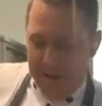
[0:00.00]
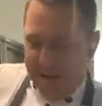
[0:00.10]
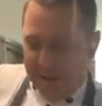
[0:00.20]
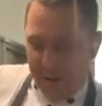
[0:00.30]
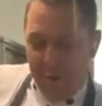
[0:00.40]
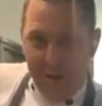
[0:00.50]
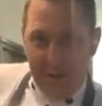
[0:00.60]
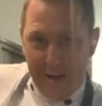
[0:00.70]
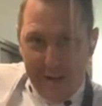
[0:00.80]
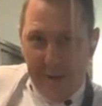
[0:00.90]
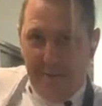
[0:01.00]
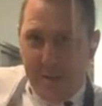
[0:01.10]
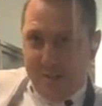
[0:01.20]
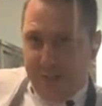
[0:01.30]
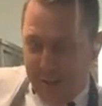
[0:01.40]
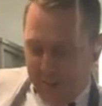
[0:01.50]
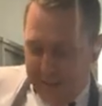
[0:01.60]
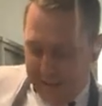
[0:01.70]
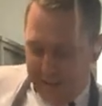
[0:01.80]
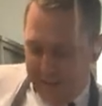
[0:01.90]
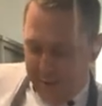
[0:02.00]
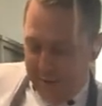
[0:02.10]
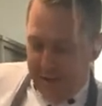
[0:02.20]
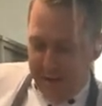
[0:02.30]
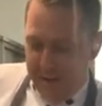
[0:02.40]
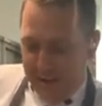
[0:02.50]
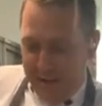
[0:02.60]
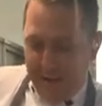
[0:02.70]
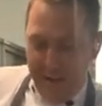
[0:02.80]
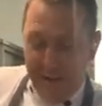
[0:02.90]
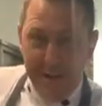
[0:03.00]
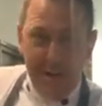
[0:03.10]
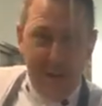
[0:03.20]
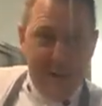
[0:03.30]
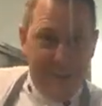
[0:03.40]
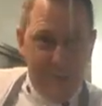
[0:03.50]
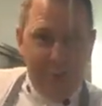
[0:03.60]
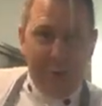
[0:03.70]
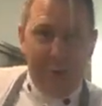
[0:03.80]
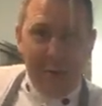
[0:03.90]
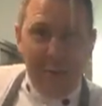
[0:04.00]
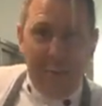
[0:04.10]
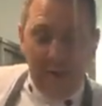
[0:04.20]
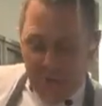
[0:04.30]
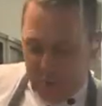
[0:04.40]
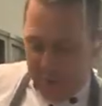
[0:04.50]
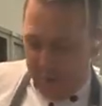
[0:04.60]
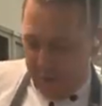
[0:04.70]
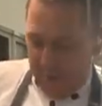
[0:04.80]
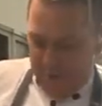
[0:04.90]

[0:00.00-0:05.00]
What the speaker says: later will invent something that you can not only virtual